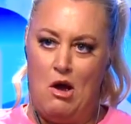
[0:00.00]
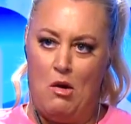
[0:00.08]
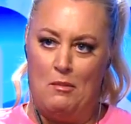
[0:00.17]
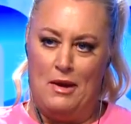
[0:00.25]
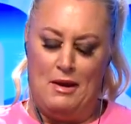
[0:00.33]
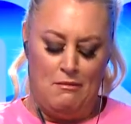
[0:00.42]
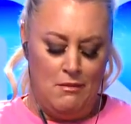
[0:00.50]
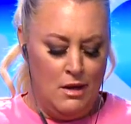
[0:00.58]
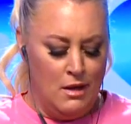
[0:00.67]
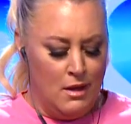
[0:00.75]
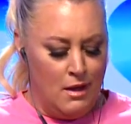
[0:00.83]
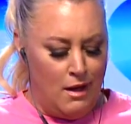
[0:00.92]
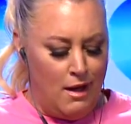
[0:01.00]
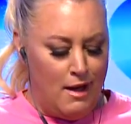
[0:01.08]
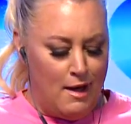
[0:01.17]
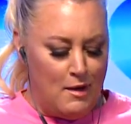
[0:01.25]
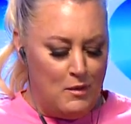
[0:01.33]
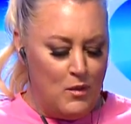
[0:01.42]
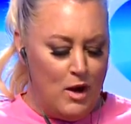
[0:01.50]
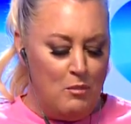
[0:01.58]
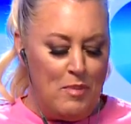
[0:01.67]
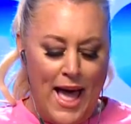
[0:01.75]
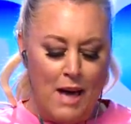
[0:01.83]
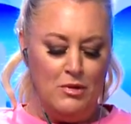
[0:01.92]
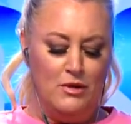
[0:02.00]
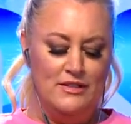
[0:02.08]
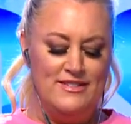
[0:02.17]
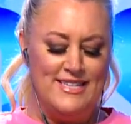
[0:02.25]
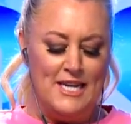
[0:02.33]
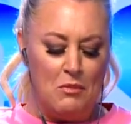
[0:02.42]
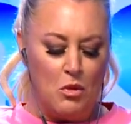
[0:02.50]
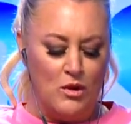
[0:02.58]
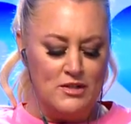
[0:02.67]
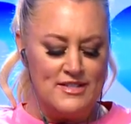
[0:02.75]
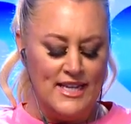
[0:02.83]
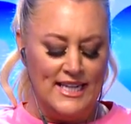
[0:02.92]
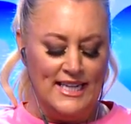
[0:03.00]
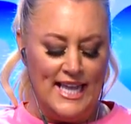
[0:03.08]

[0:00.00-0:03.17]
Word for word: yeah. on me. Uh, well, Babbel is the number one selling